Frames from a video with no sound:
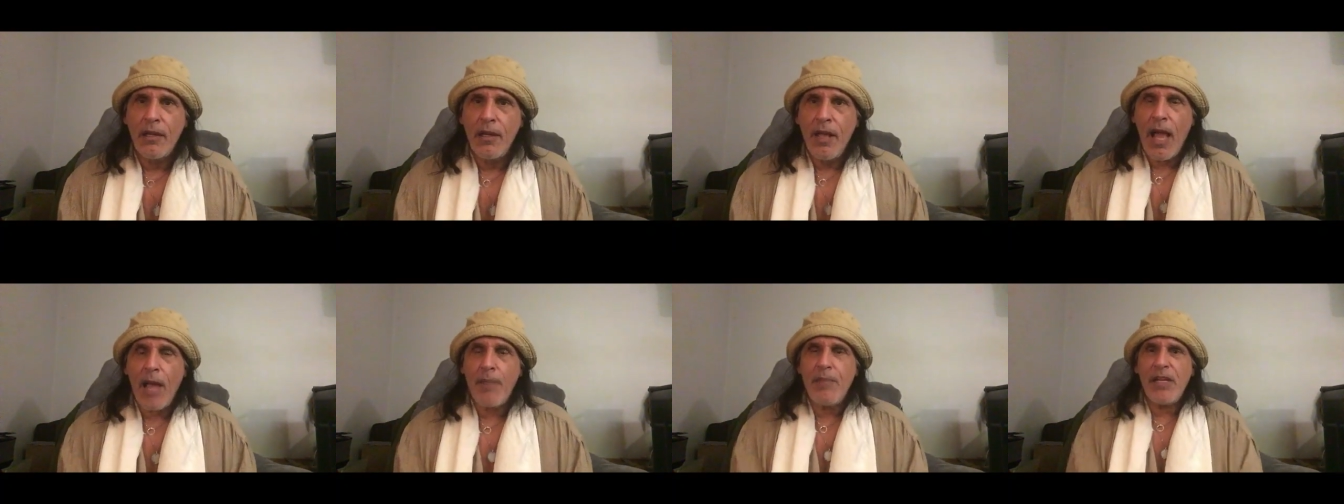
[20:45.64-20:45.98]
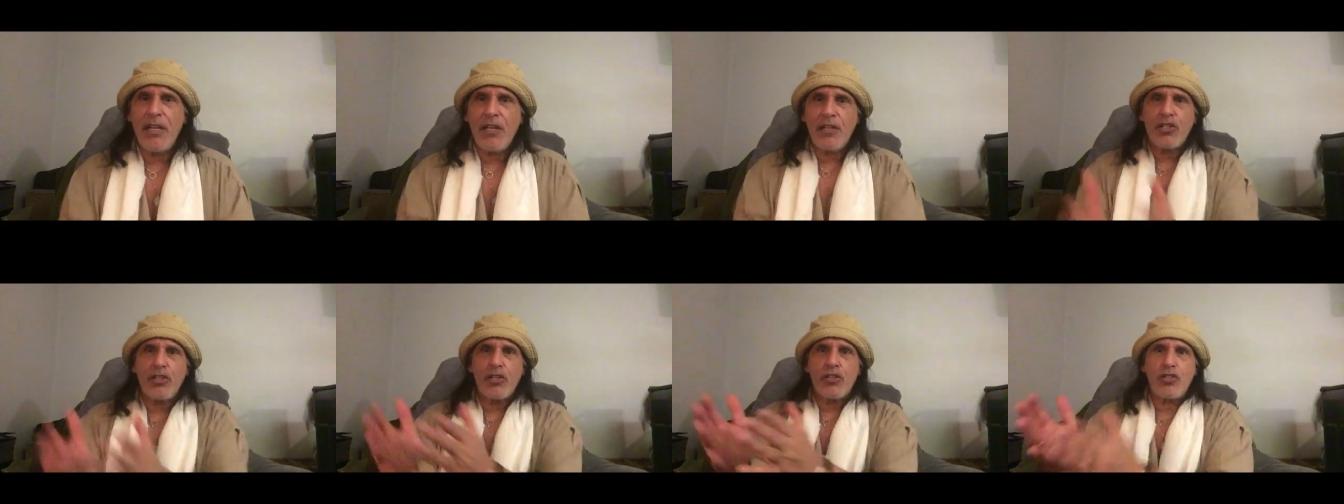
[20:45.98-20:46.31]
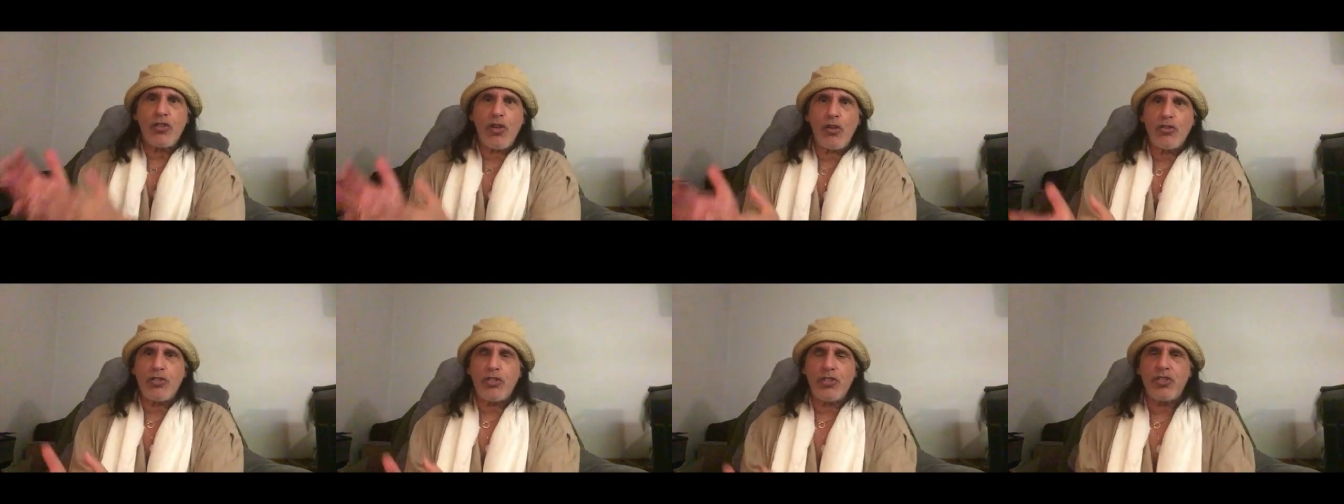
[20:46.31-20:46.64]
I mean, it's a
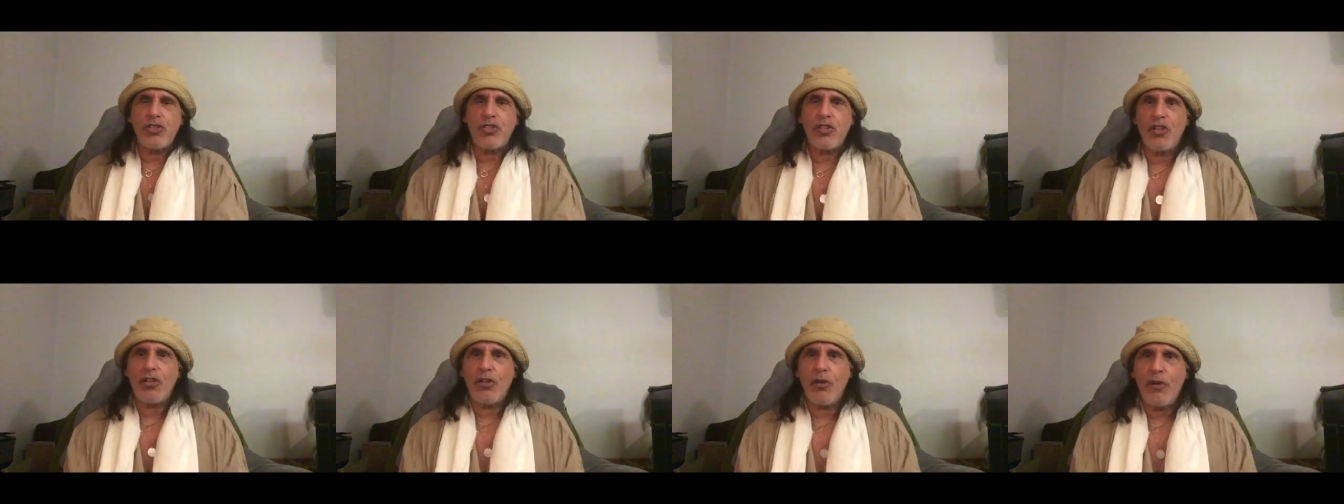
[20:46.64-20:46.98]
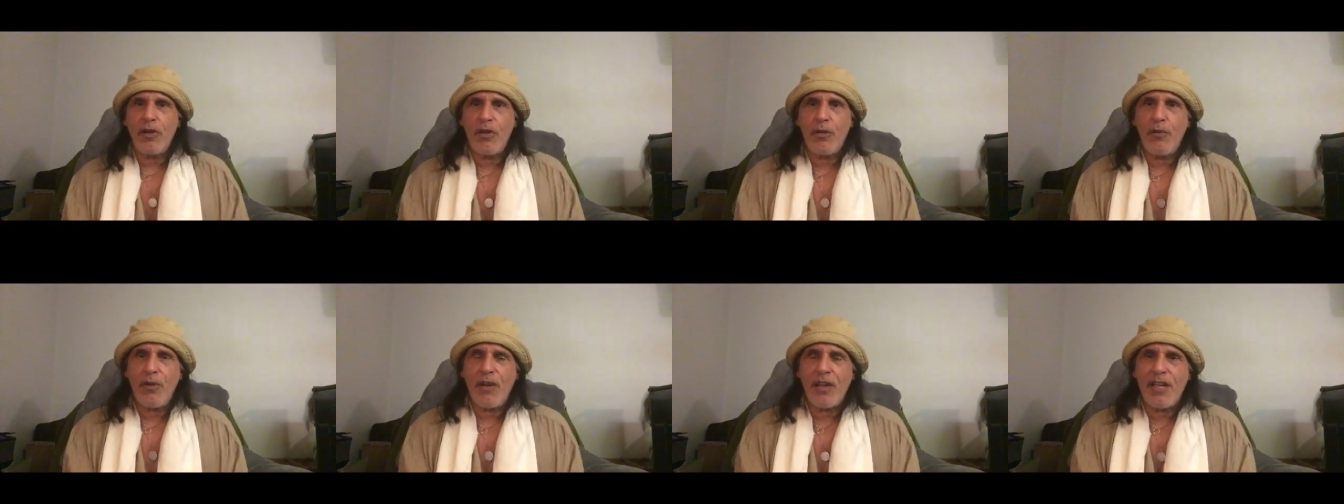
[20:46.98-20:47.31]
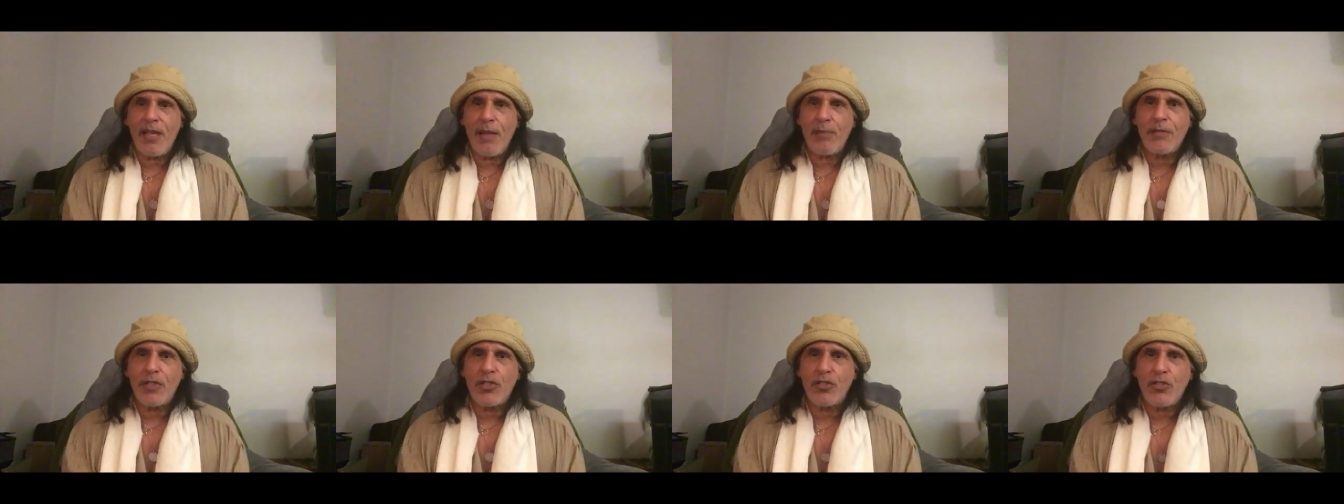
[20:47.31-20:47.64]
social security where he
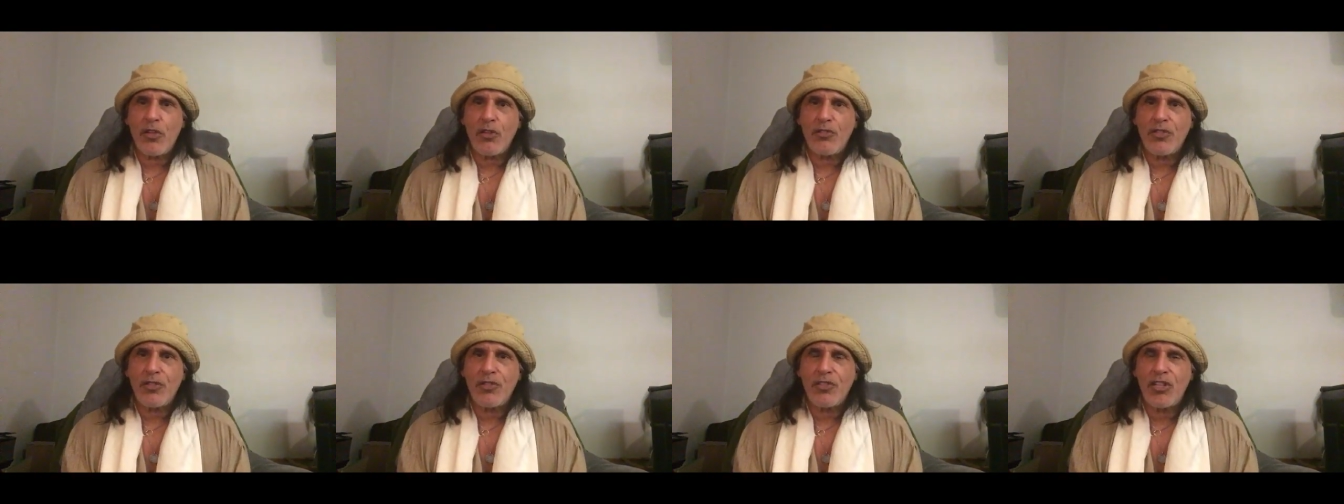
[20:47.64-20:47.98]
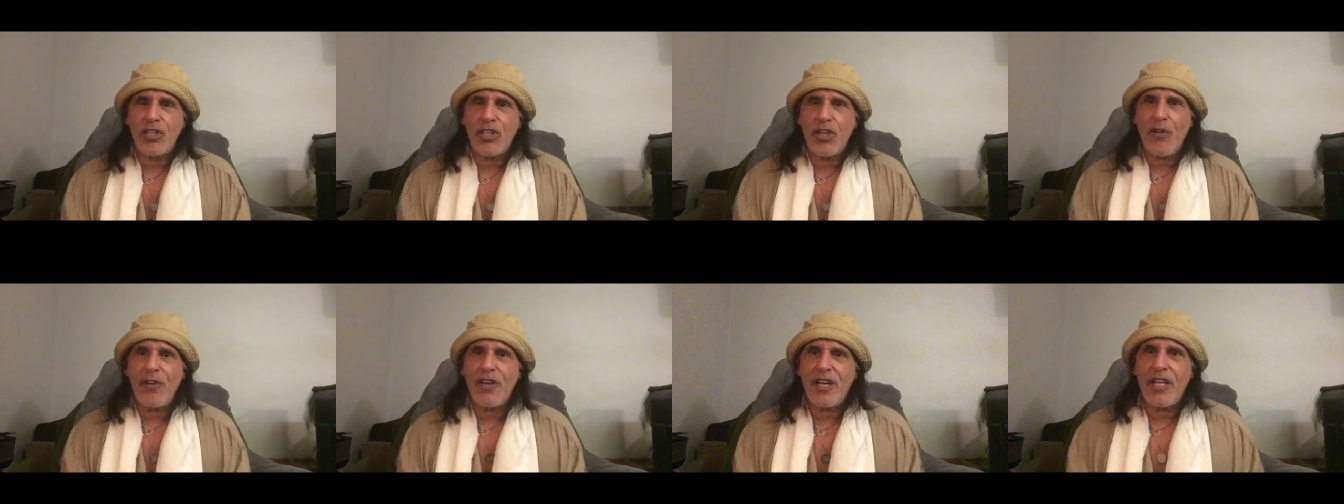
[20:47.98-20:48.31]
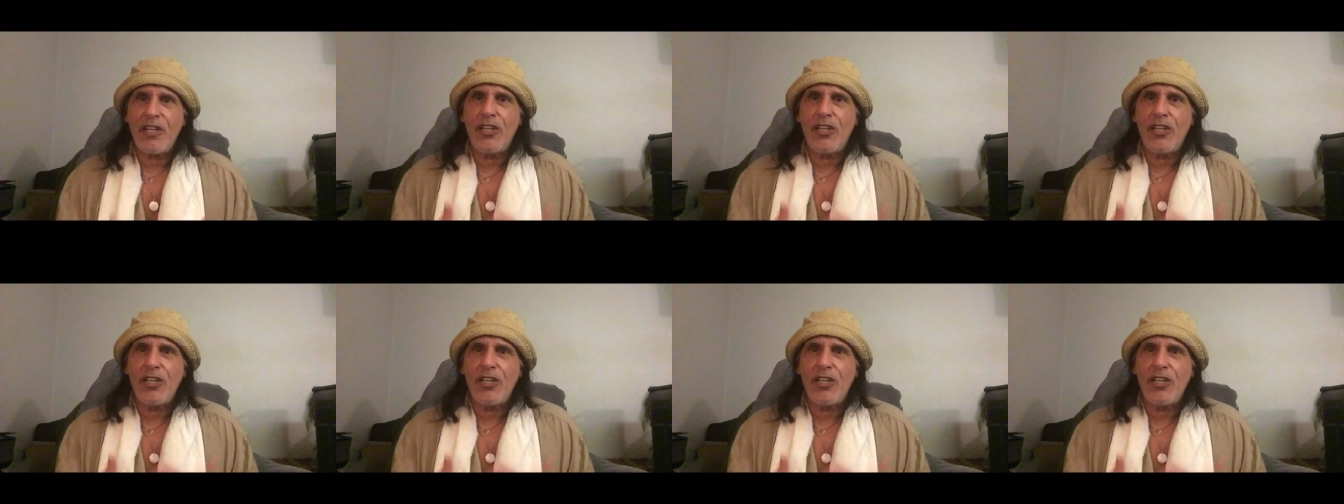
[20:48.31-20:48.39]
kept his social security.